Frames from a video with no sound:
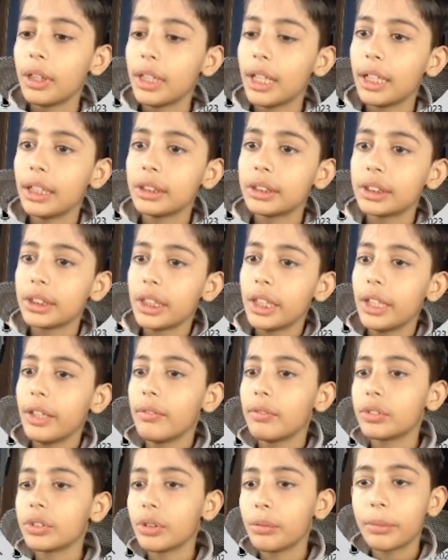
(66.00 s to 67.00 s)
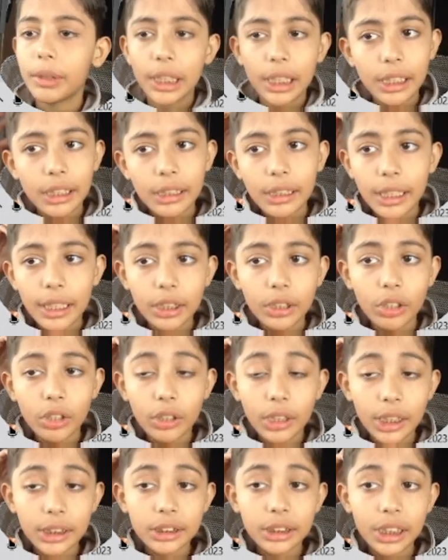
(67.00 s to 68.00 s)
Then save. So my
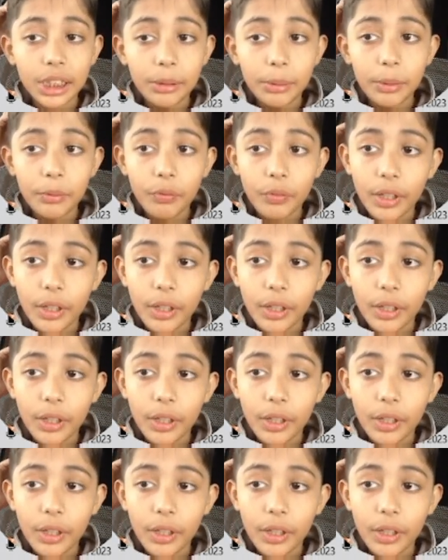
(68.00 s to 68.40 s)
index.html